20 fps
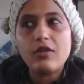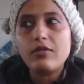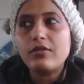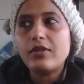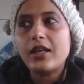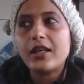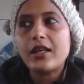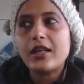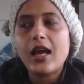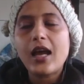
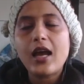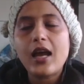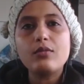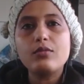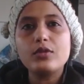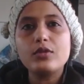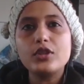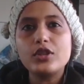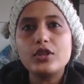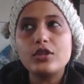Like, how
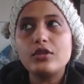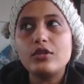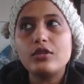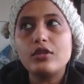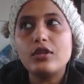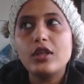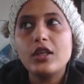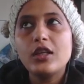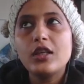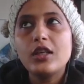would you
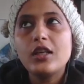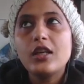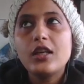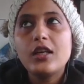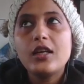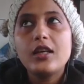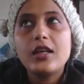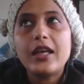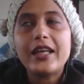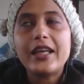
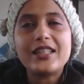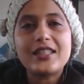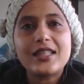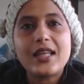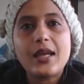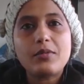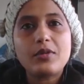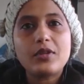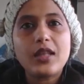accept